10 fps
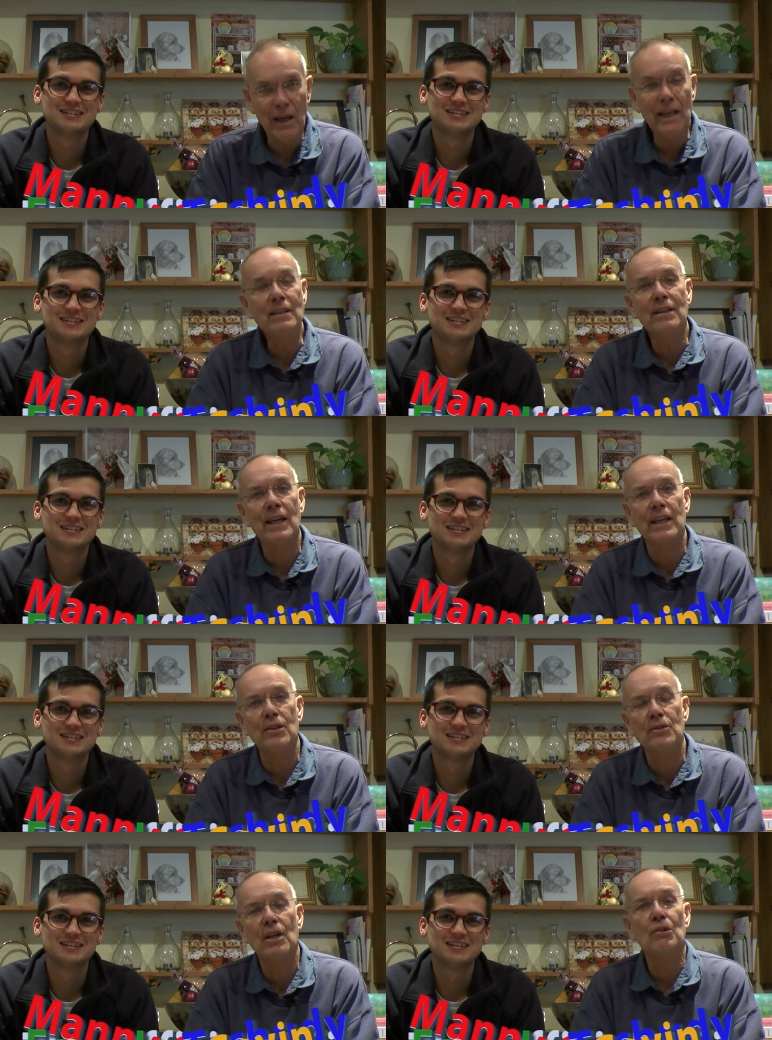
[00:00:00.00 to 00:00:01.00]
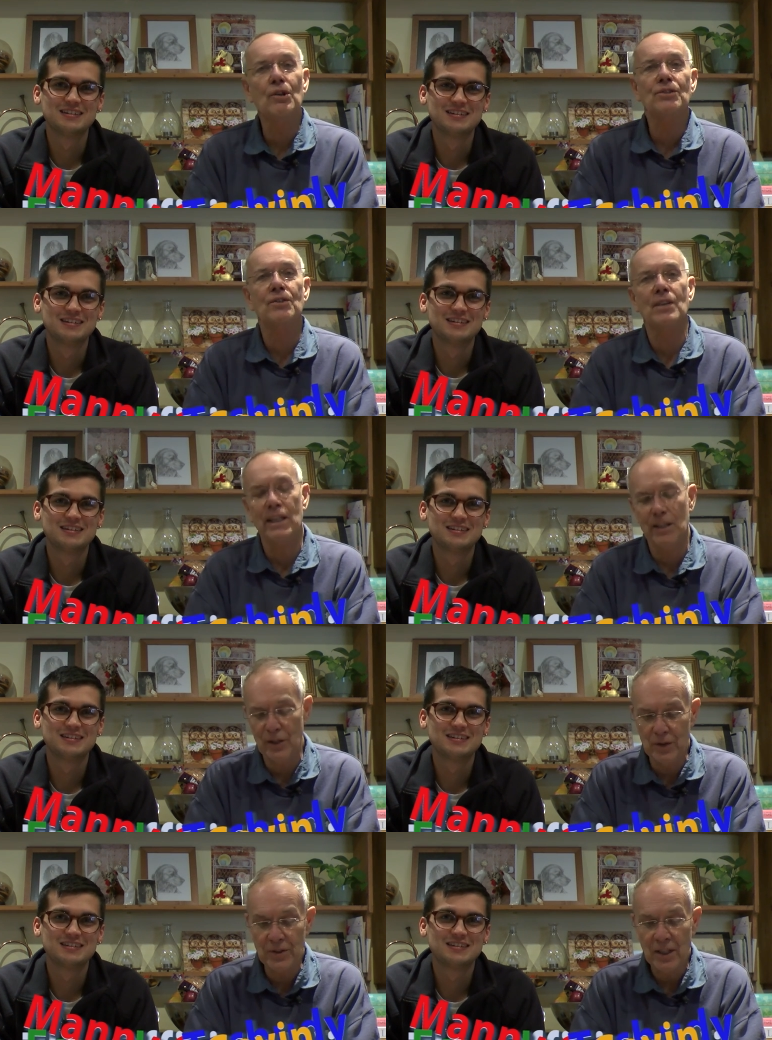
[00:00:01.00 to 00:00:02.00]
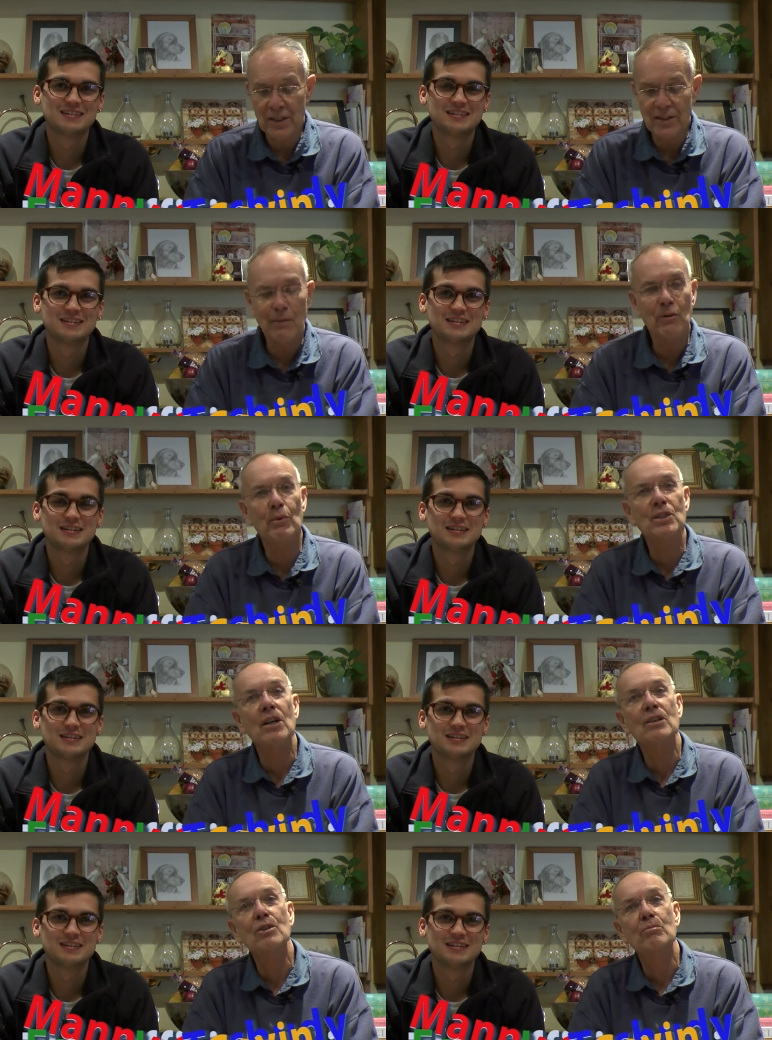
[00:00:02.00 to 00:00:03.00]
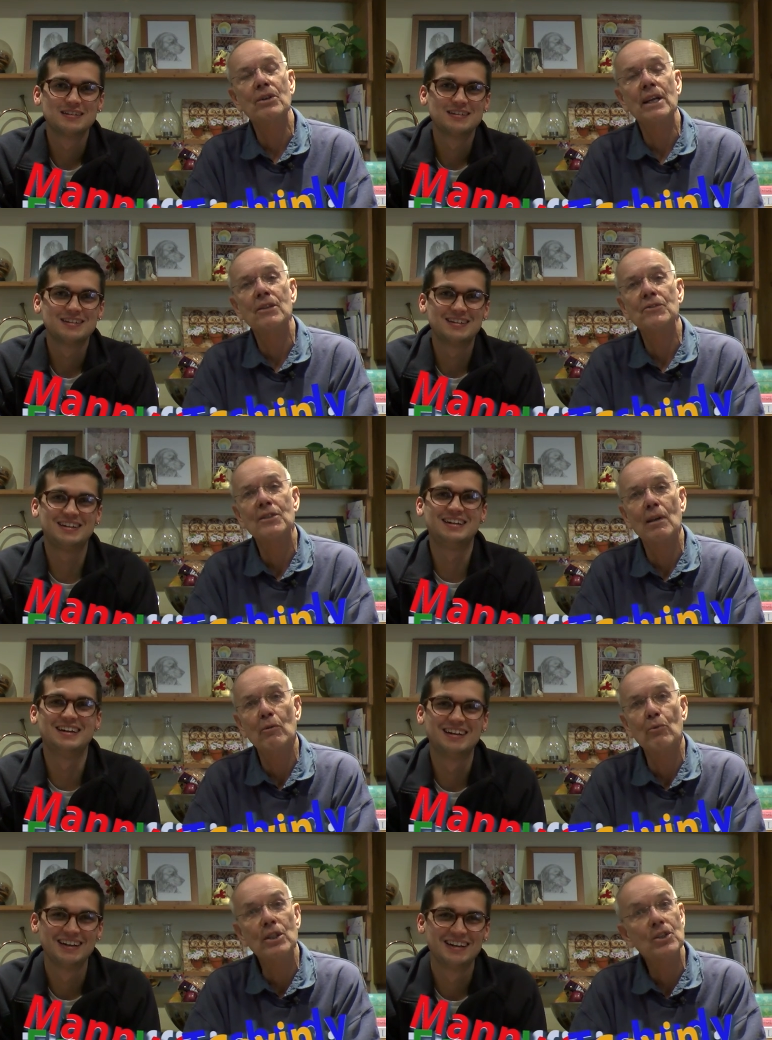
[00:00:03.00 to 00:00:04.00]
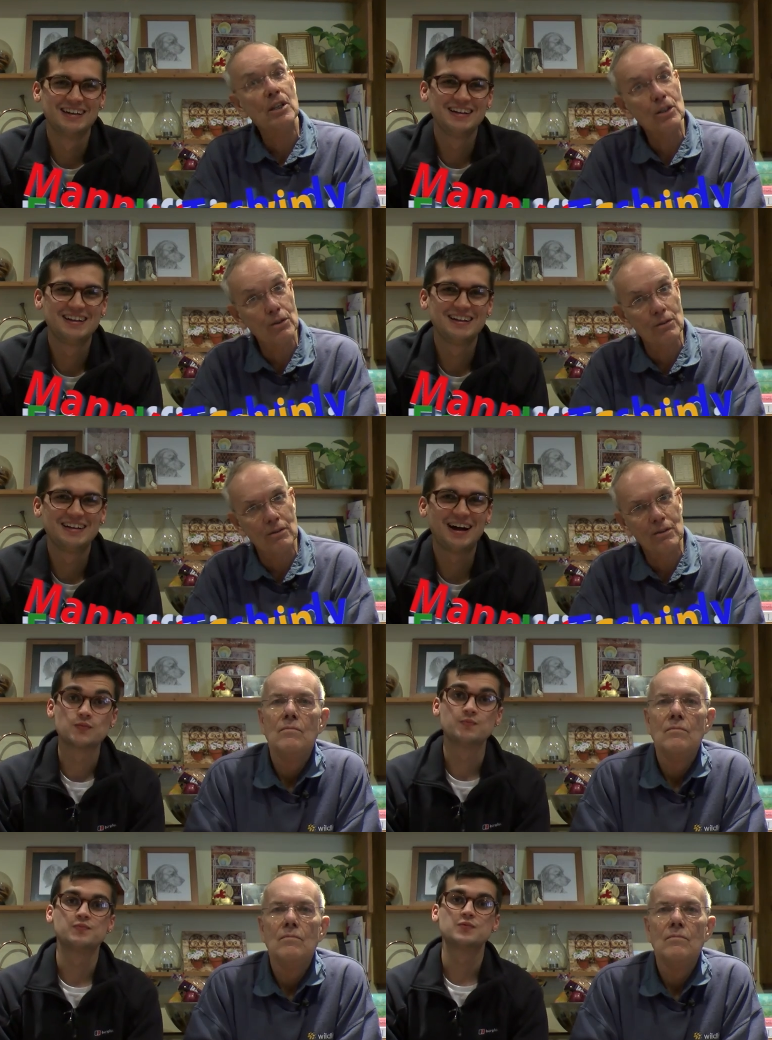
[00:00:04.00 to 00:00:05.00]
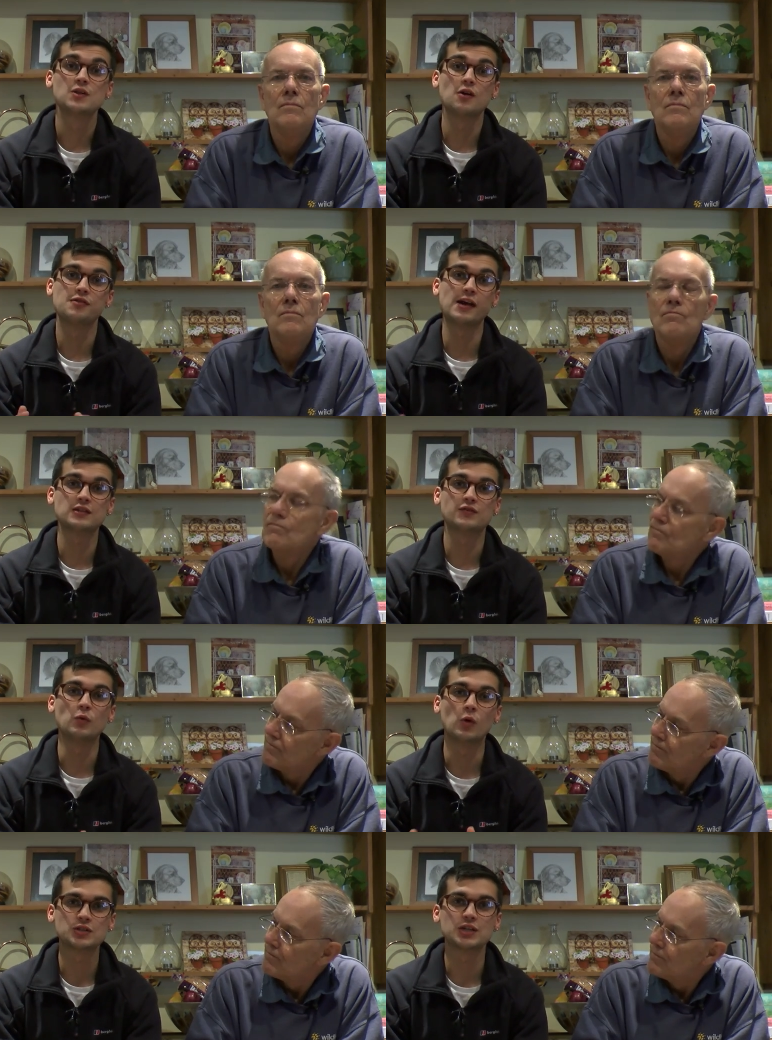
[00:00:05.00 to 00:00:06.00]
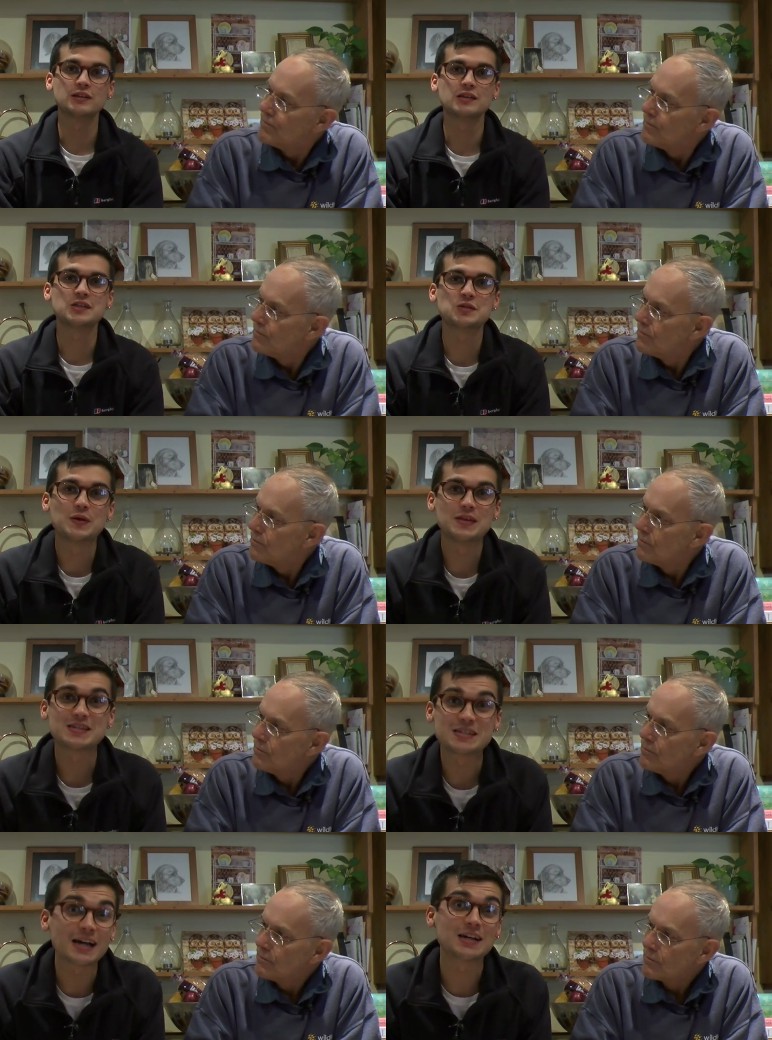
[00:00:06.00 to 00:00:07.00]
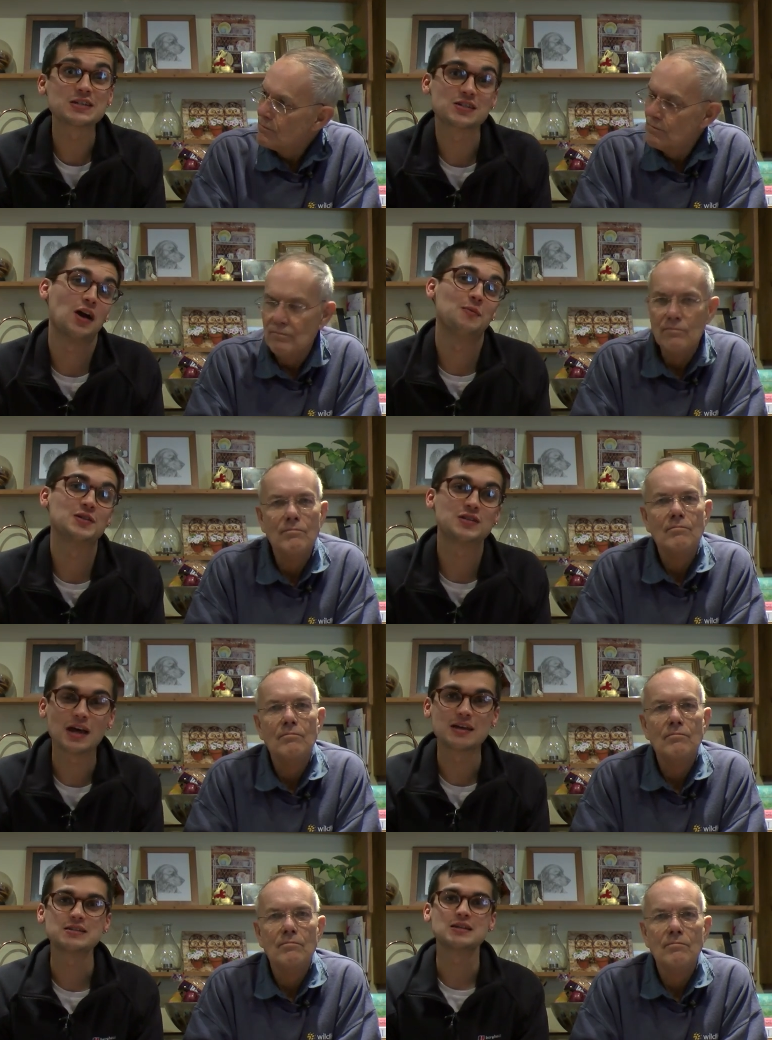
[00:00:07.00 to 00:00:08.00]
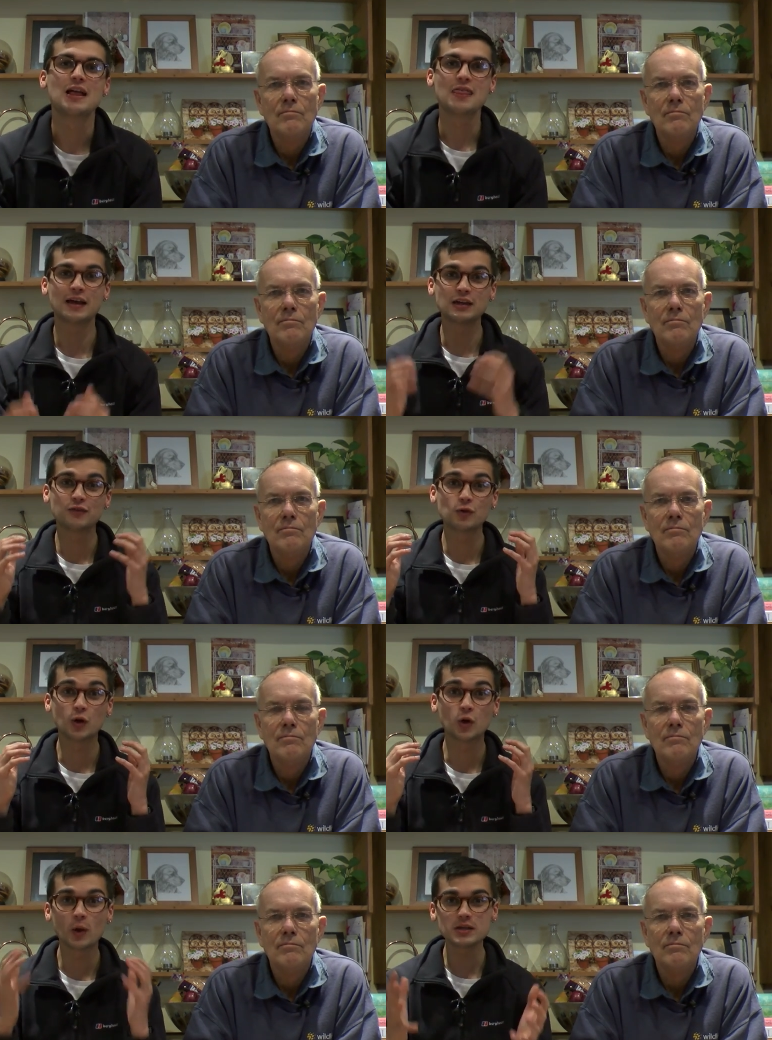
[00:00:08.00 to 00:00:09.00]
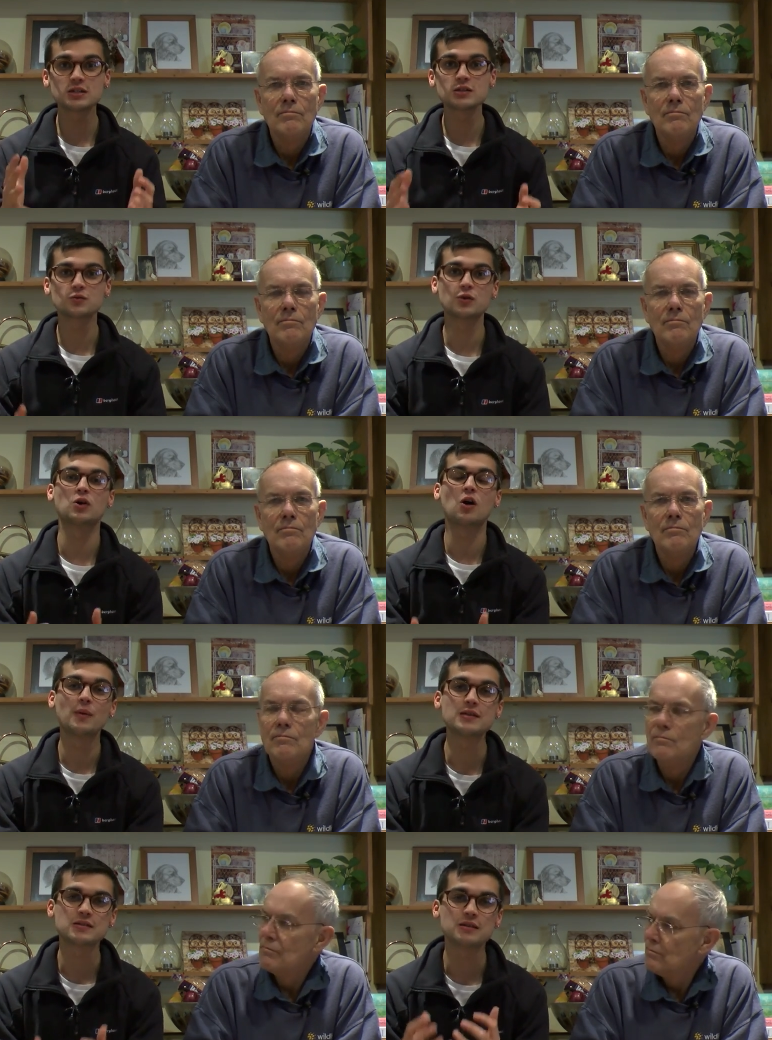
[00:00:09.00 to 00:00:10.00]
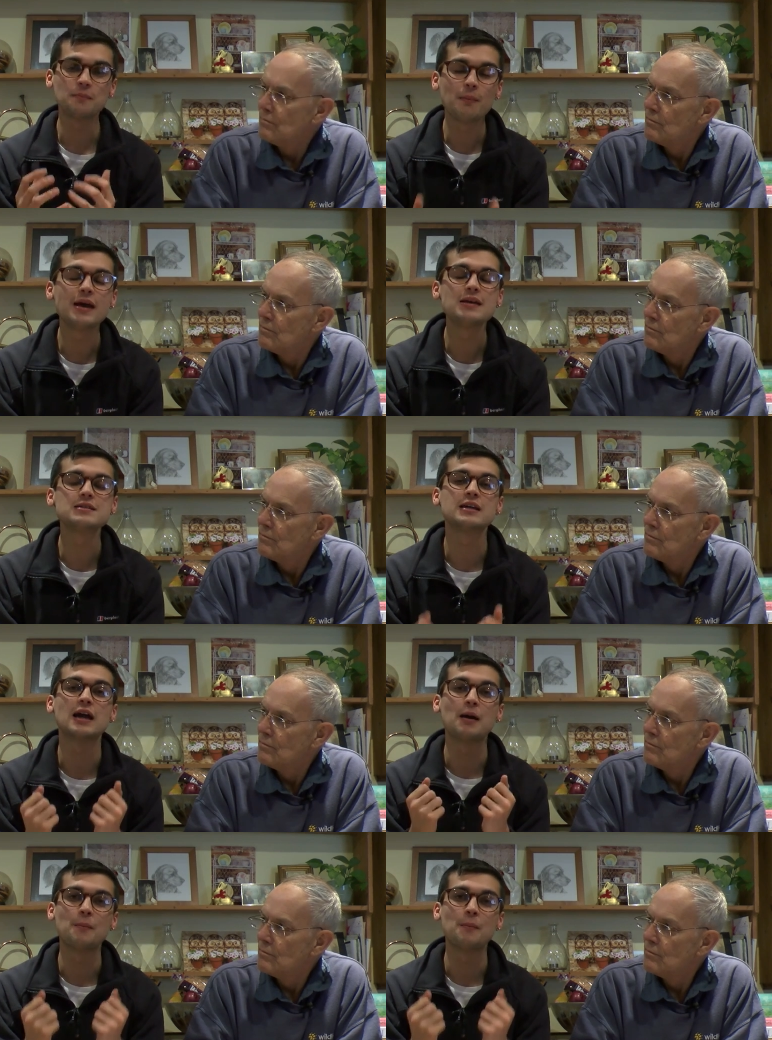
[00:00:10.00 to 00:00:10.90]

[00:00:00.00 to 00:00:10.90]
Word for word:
Speaker 1: Payne, thank you. So lots of thank yous, some of which I could pronounce, some of which I couldn't.
Speaker 2: So thanks for watching. This has been the second Simon Says. Thank you for all your questions, all your comments. It's amazing,